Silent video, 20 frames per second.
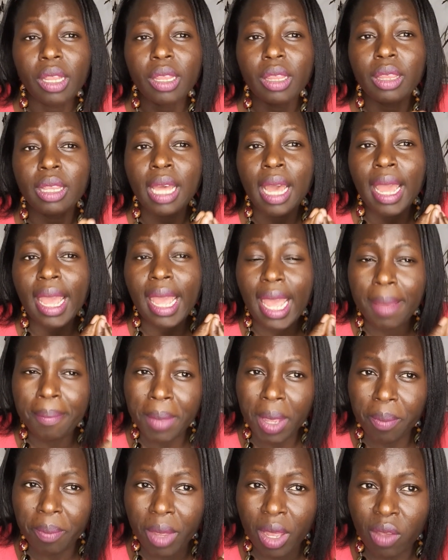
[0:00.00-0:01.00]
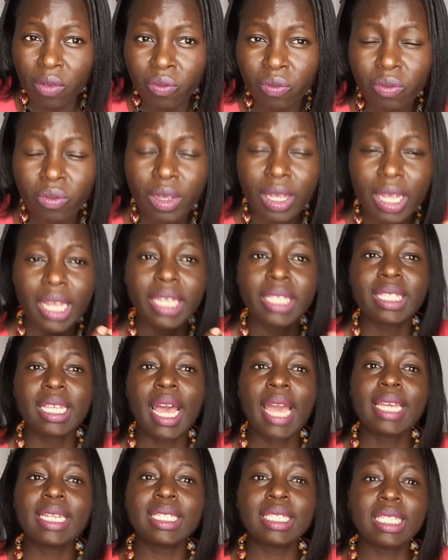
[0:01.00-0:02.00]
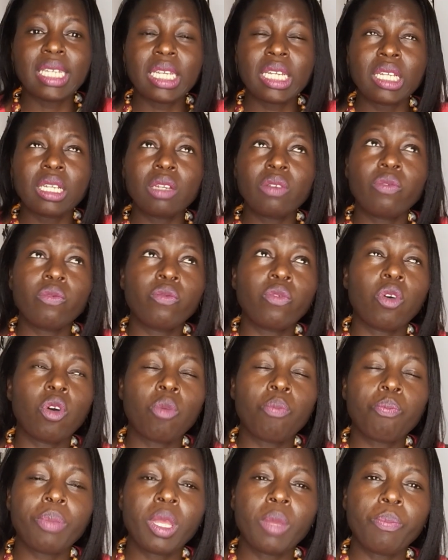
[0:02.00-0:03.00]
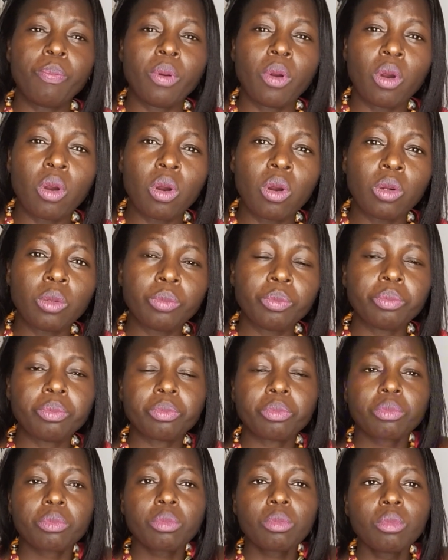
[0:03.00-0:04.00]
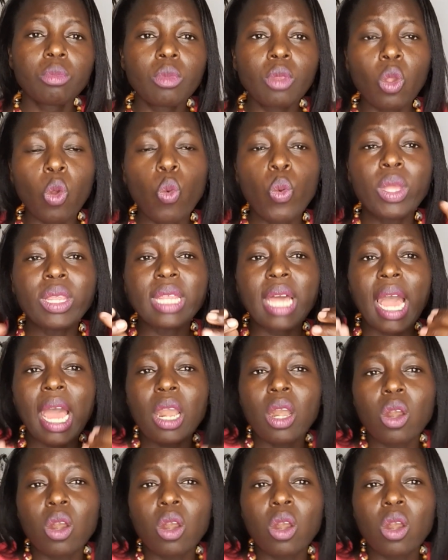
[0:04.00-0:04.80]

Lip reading: The MMF is ideal for people with a